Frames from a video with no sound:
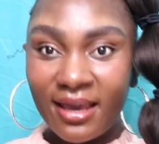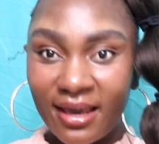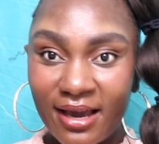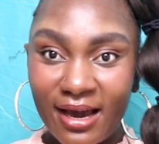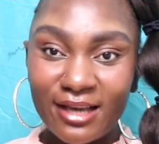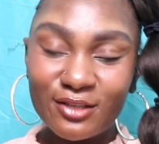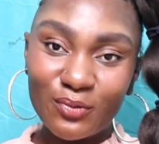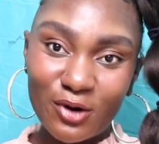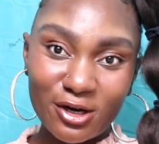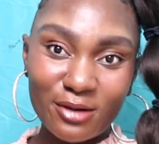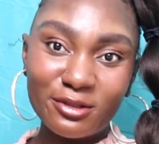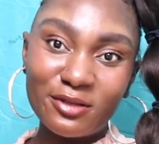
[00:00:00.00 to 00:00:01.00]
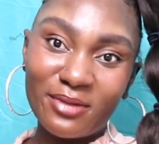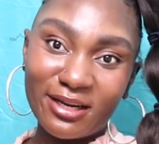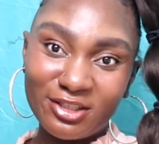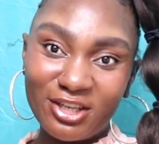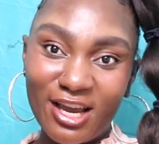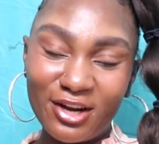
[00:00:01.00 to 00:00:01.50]
Hey guys, welcome to
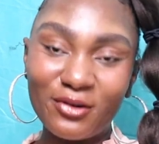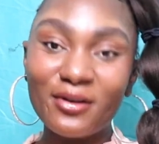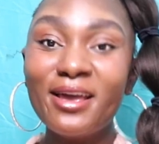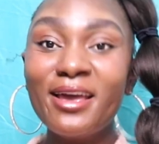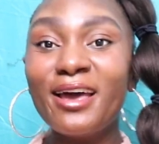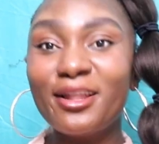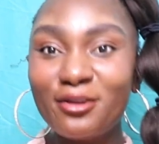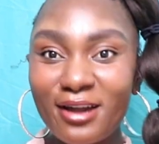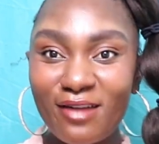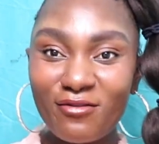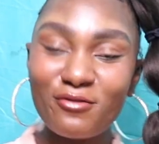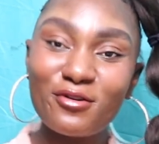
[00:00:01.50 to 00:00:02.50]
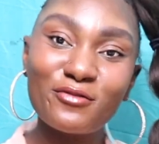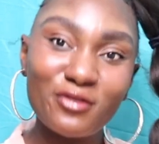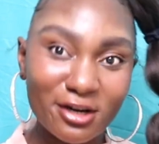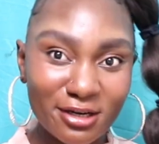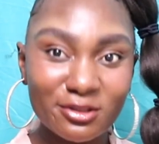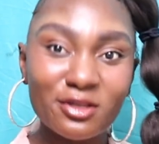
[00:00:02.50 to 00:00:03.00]
my channel. Hello everyone,
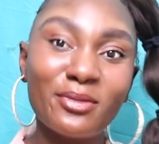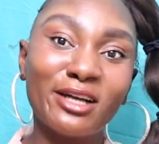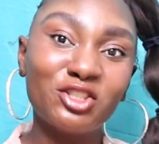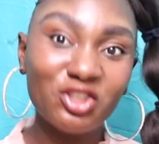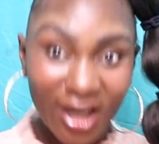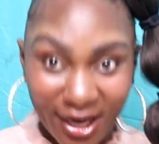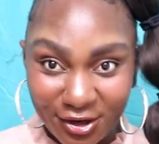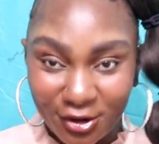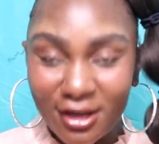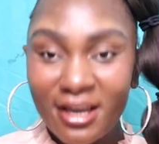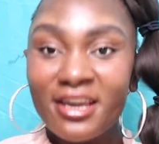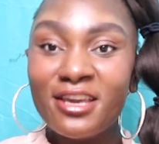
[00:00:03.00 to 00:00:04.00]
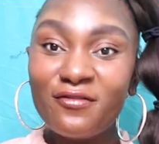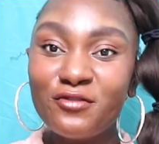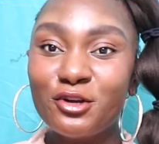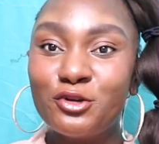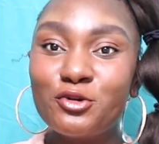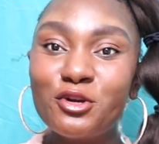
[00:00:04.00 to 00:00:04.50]
welcome to my channel. If
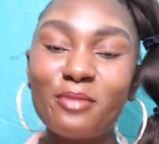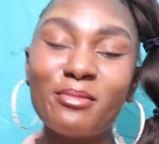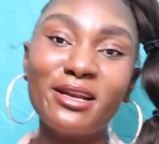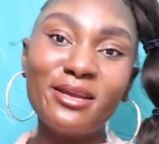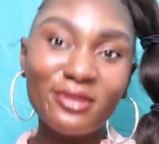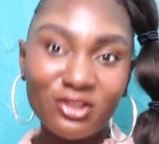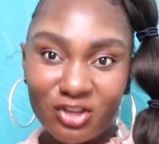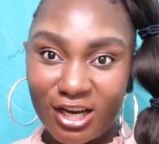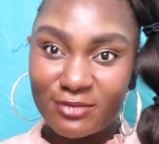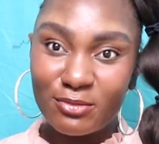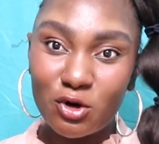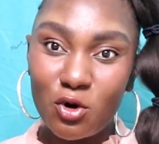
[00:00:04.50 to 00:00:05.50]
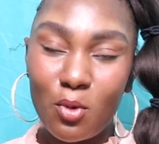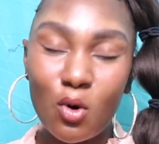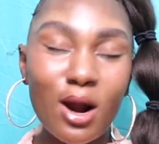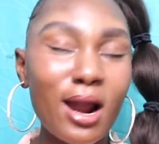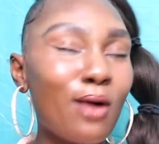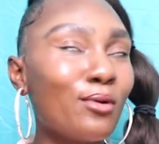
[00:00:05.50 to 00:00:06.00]
you're new here, my name is Jasmine
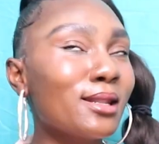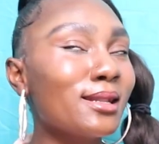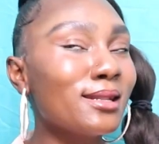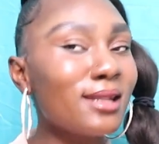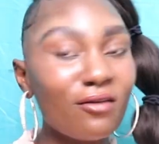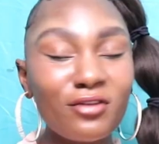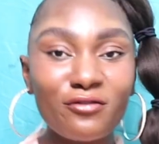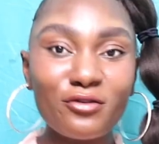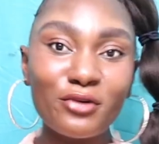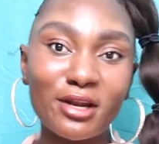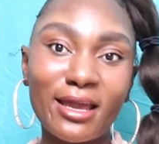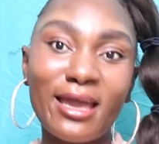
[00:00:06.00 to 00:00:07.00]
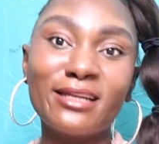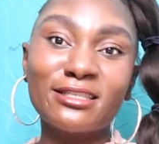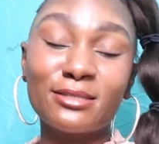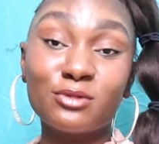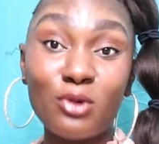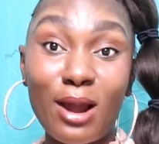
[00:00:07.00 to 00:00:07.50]
Komora. I would love it if you went ahead and
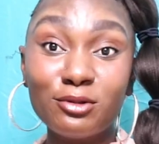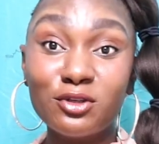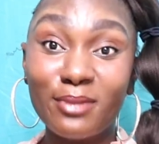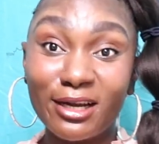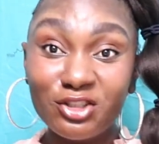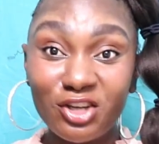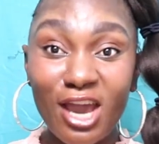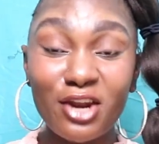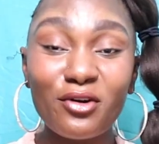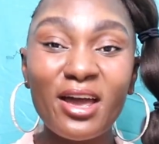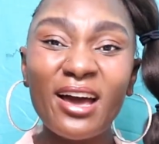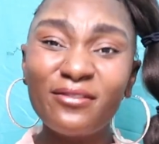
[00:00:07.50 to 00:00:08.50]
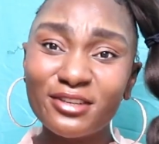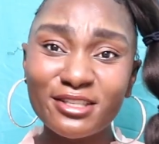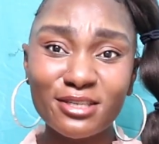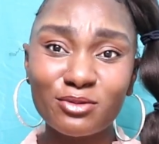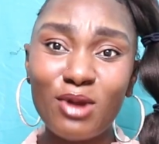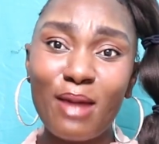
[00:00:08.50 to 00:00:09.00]
subscribed to my channel. After
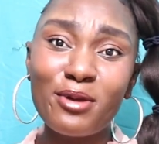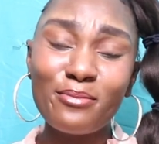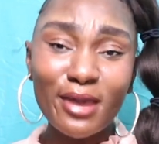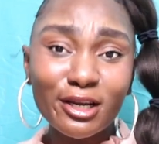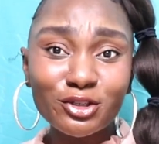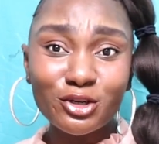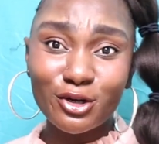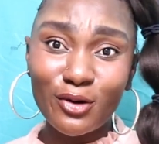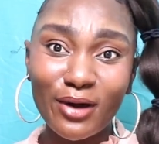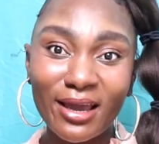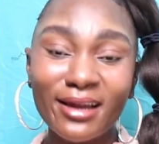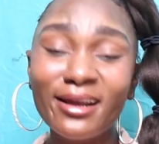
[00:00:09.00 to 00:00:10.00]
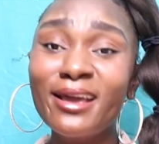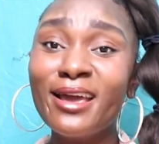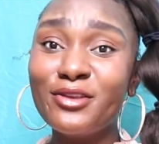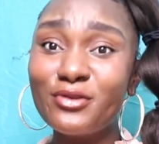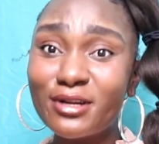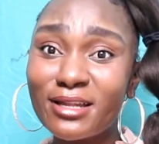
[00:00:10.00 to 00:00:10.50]
subscribing, make sure you go ahead
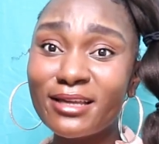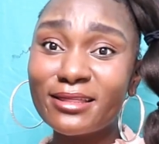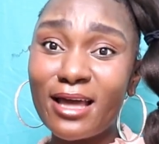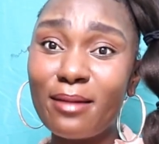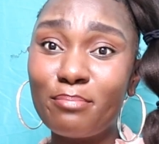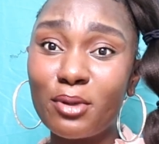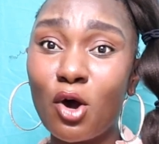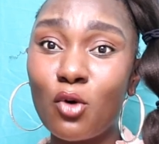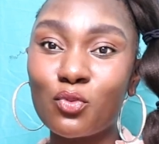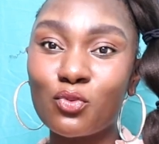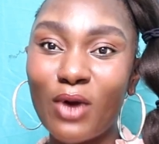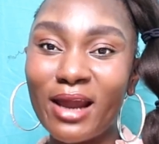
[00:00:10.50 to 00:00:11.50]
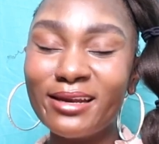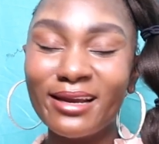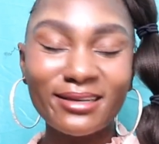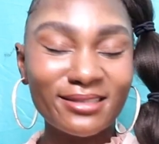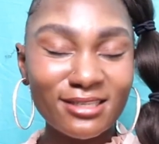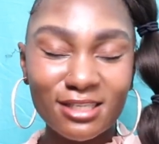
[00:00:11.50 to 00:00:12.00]
and you click that bell right
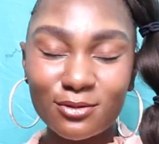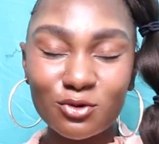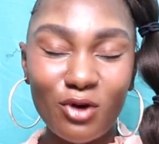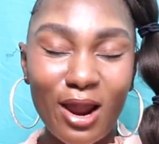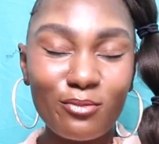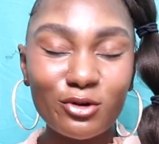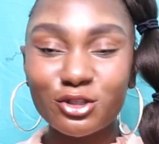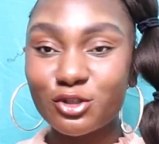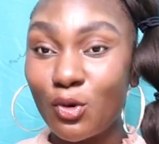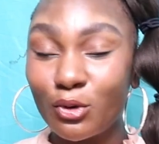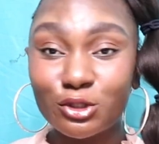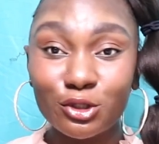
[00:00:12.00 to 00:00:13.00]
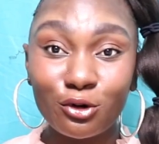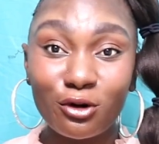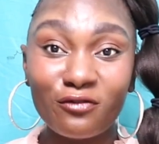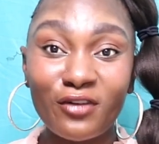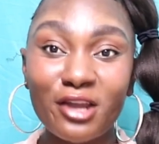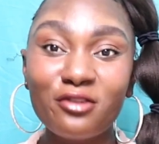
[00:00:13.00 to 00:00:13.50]
next to subscribe, which is going to
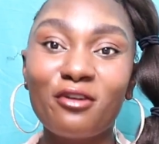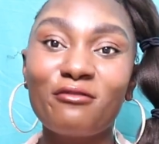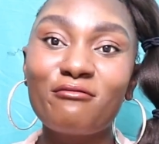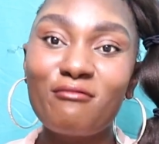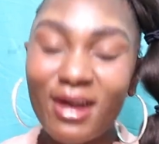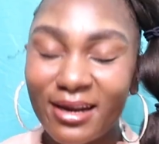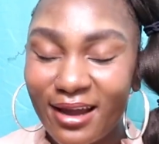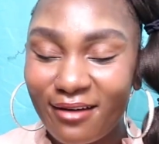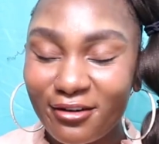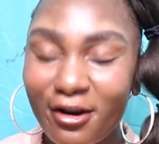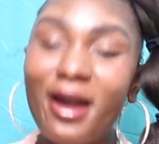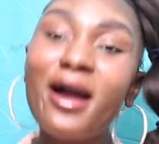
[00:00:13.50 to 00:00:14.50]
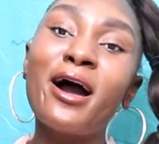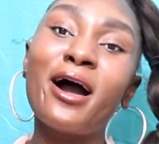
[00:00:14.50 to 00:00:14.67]
notify you of whenever